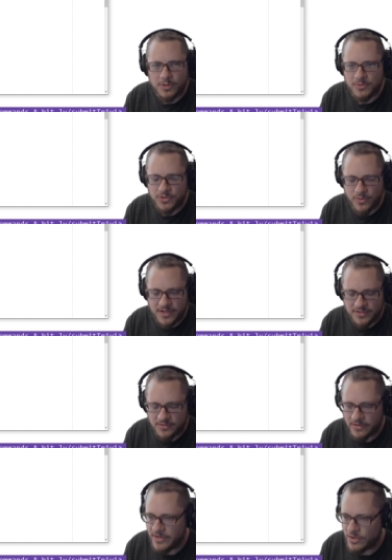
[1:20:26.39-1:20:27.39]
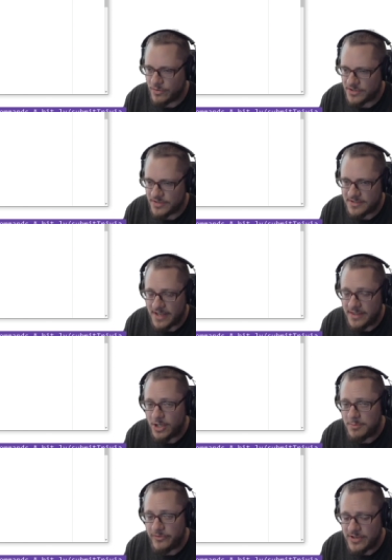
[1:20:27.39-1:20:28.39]
choice trivia questions, and they
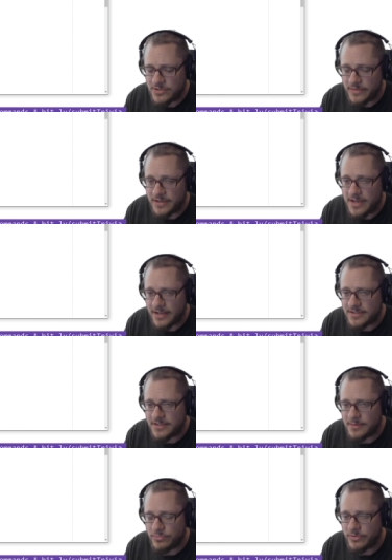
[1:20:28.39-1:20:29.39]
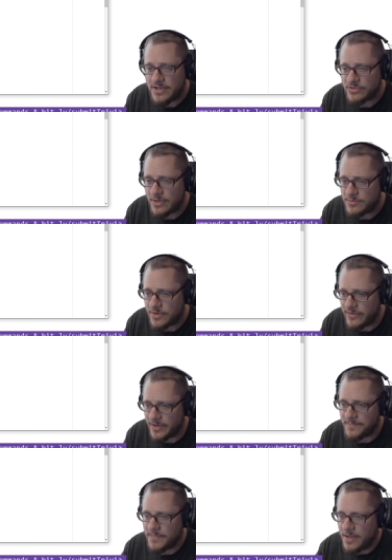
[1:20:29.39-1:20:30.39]
could be featured on the next pre-stream trivia.